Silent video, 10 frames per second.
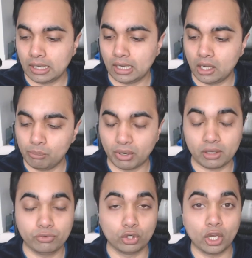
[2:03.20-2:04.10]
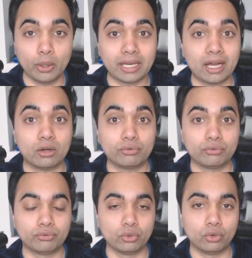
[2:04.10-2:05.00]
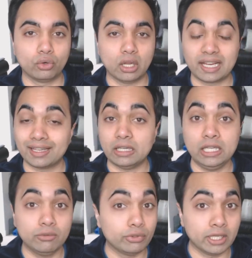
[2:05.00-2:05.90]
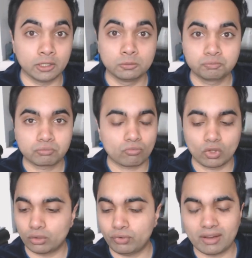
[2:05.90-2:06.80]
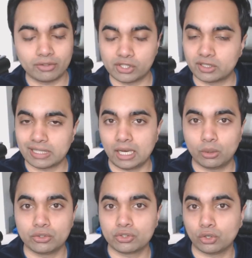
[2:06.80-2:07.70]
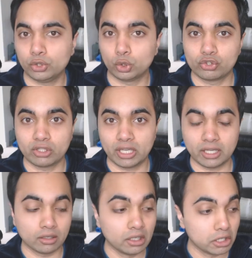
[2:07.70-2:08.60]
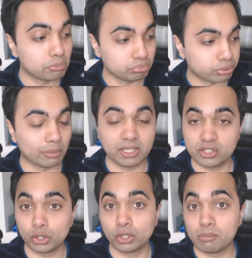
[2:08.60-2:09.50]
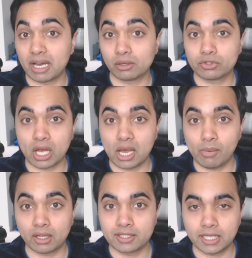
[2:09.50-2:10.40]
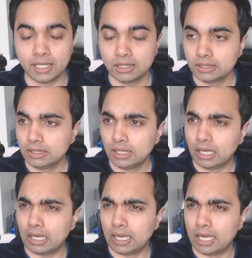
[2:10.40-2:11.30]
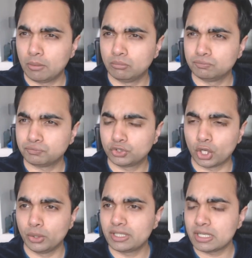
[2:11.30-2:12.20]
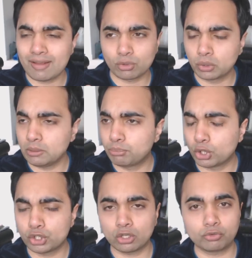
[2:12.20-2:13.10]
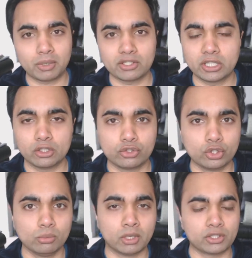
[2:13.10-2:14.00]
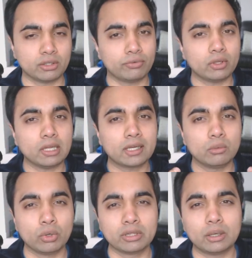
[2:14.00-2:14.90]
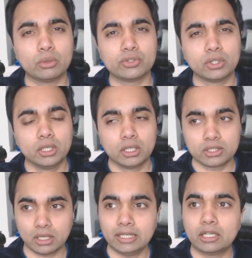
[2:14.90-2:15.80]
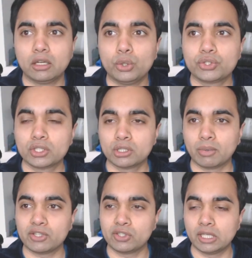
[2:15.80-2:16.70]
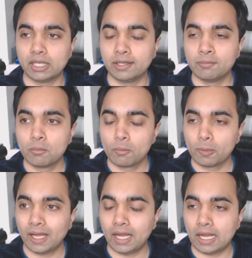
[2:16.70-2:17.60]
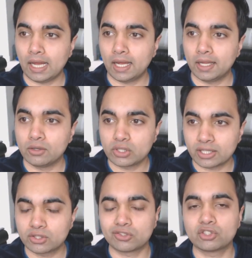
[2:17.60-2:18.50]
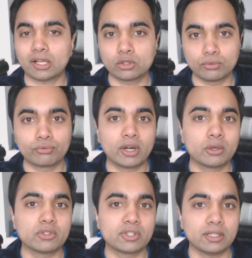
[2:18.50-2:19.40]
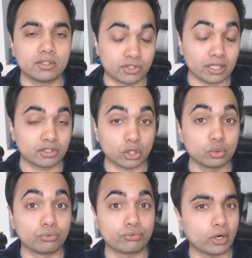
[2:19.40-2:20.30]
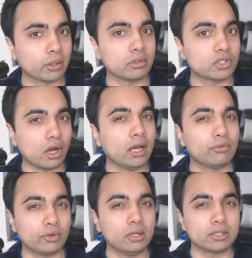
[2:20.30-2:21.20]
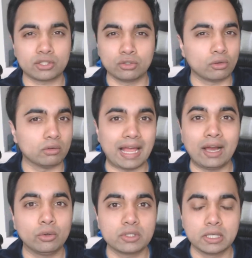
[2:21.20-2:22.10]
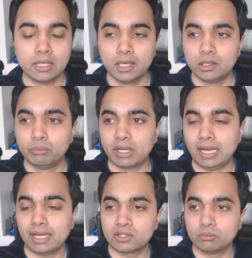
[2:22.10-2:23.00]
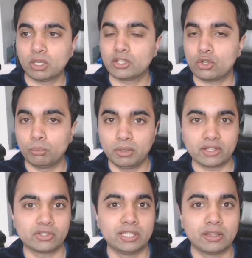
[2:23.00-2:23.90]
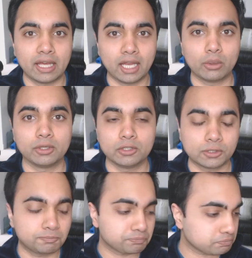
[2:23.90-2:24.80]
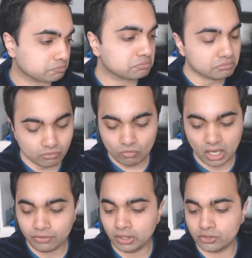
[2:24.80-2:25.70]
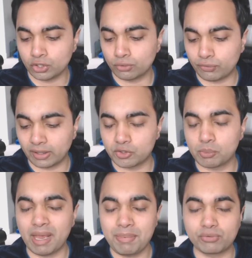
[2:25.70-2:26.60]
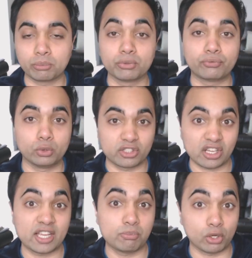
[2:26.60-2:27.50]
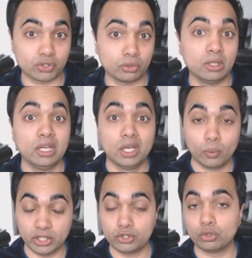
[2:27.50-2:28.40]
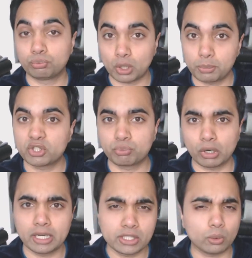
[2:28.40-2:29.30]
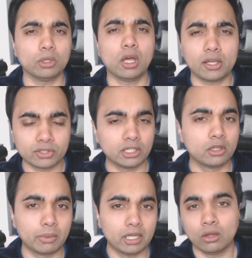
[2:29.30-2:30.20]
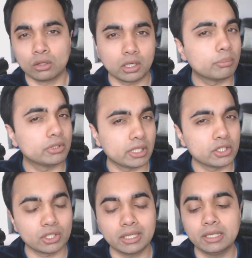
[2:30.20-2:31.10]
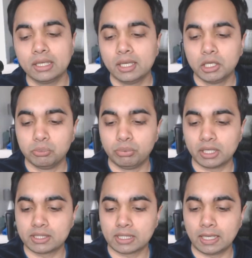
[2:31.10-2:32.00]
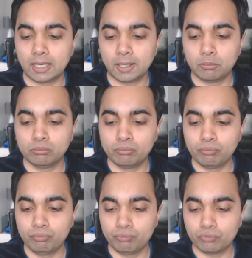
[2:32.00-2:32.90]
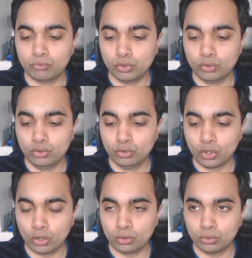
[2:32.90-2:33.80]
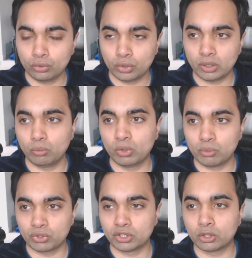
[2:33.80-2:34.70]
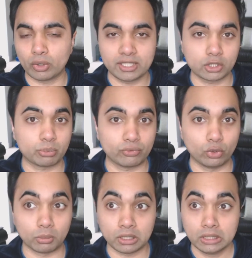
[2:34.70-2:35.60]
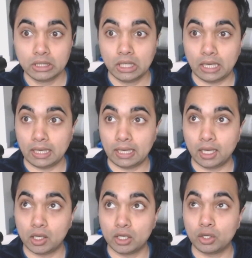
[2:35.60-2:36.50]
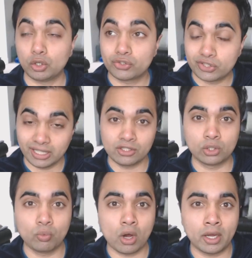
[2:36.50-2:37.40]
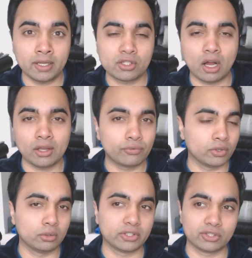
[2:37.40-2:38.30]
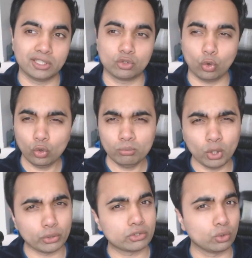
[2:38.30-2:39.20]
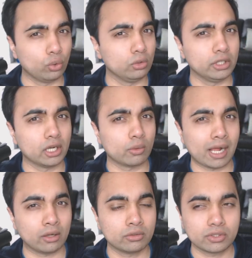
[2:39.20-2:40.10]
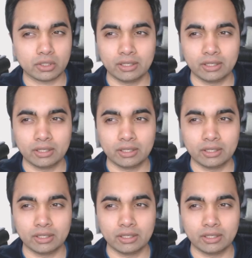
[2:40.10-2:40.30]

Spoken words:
But if you're going out for like an evening, 5 or 6 hours on your skin probably is a good amount of time, I'd say. So it didn't, never really pushed off my skin too much. It felt like a one that was slightly closer to my skin, and it's a subtle fragrance. Subtle fragrance, I felt. It's not loud, but it has some nice complexity there, and I think it's a good fragrance. Maybe from the full-size bottle, when you do proper sprays, it will last a little bit longer, potentially. But no, it wasn't the greatest performer. Season-wise, I feel this is almost all year round.